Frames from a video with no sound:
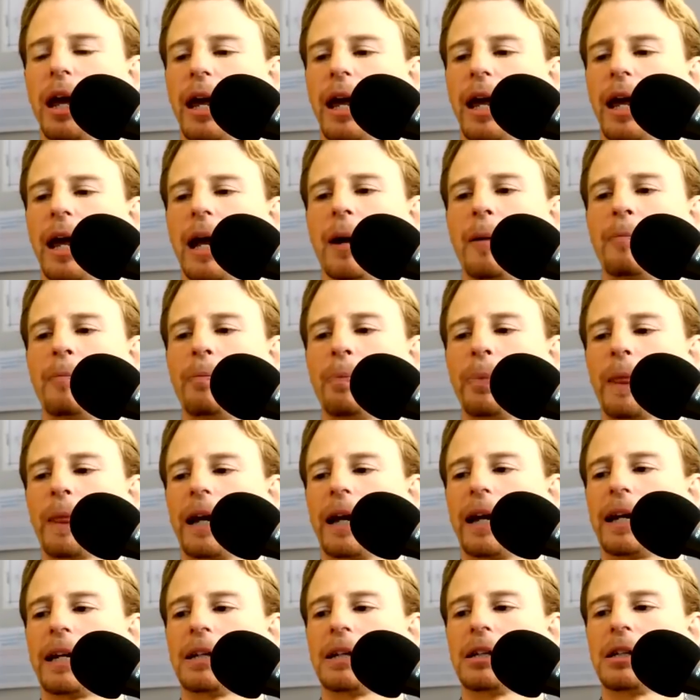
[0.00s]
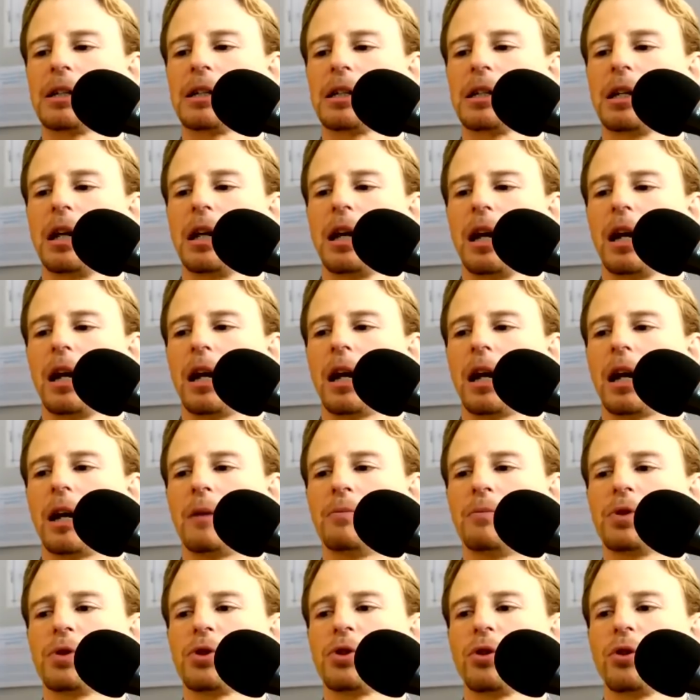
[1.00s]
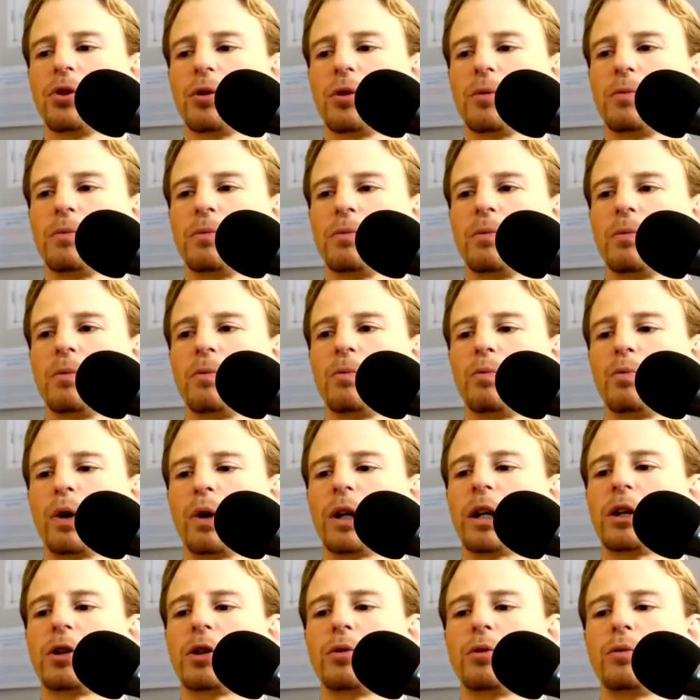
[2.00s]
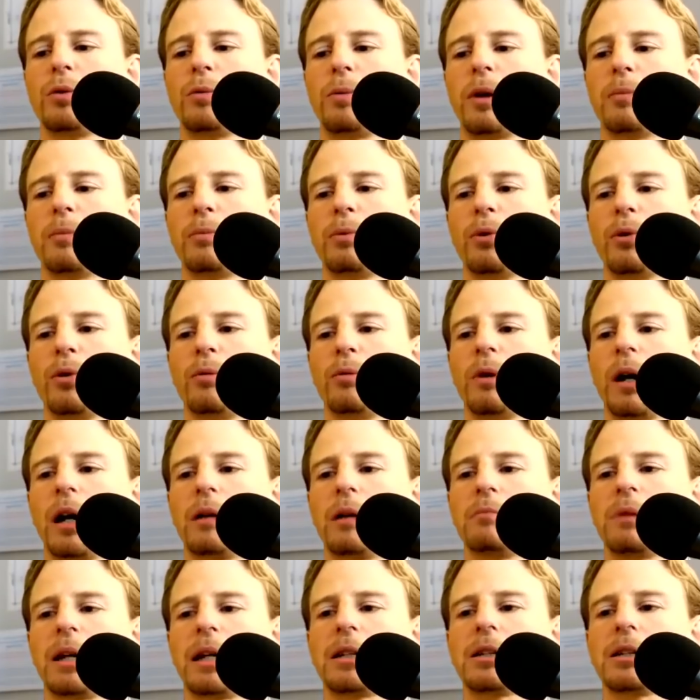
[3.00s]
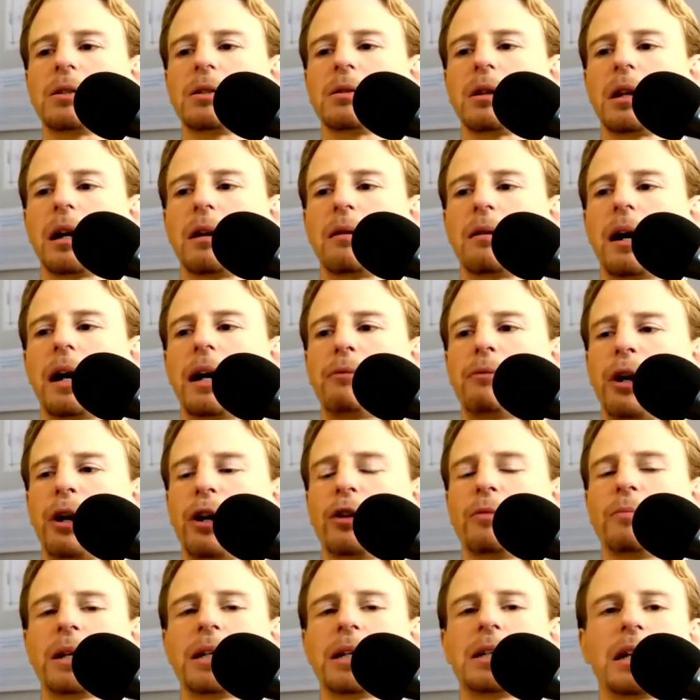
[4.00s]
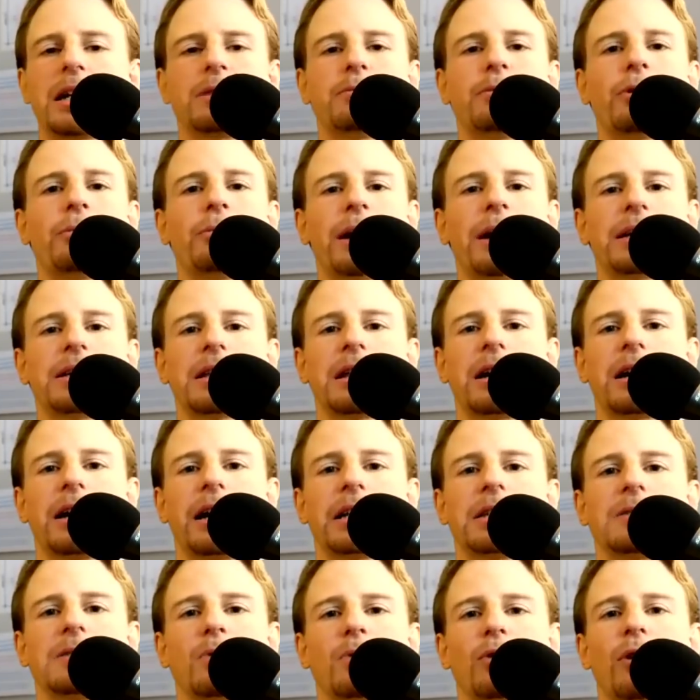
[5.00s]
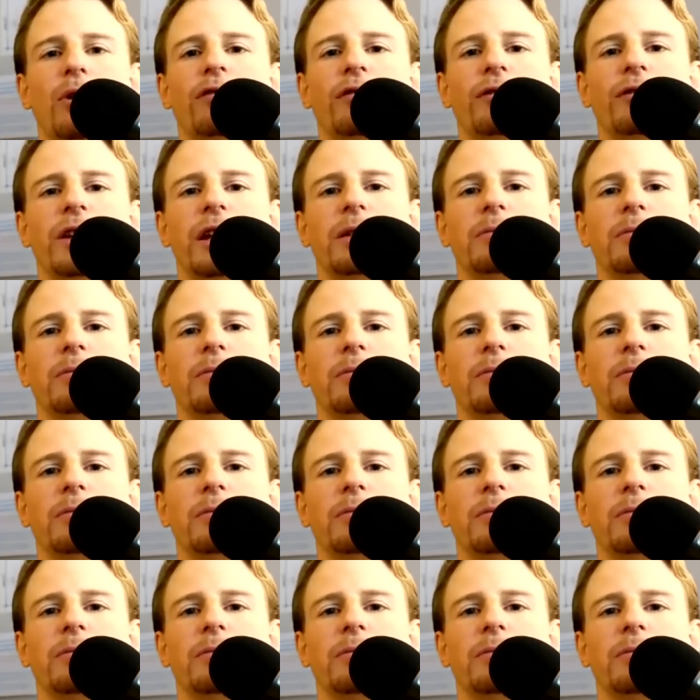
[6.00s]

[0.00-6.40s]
Um, and um, so what I do with people, I, it, uh, I recommend animal-based diets more often than